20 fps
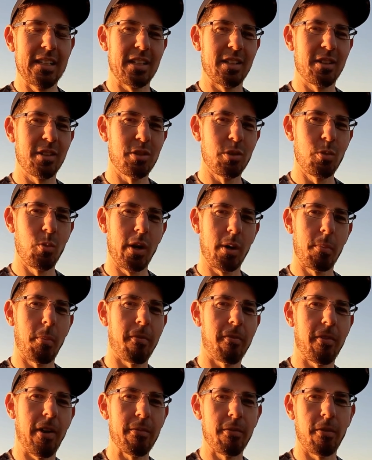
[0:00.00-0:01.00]
Gonna do one of
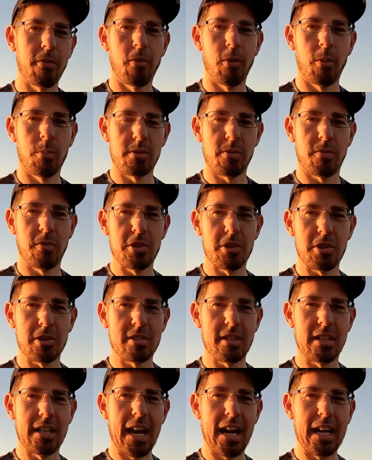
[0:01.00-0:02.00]
my favourite forms of fishing
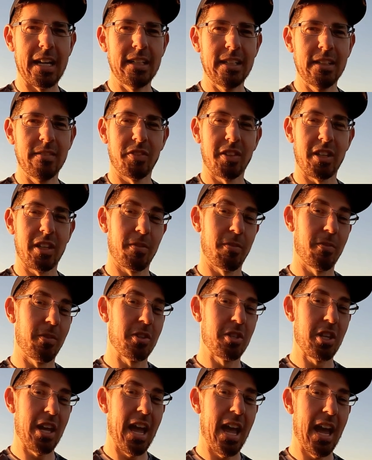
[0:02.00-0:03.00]
today. Gonna
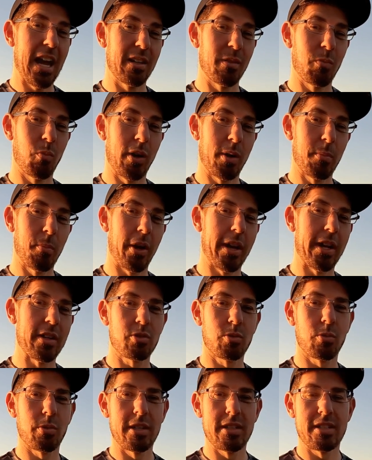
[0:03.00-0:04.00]
fish out in one of my
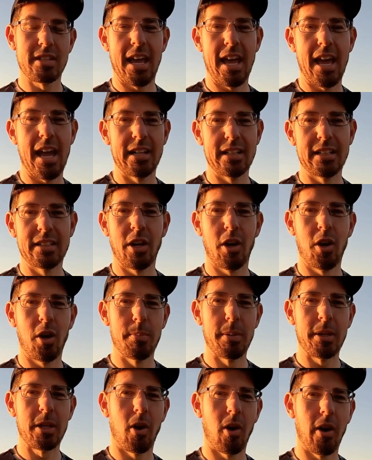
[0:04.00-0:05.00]
estuaries out in the
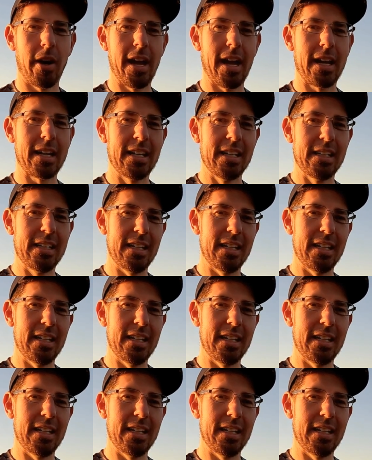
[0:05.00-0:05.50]
Hobie kayak.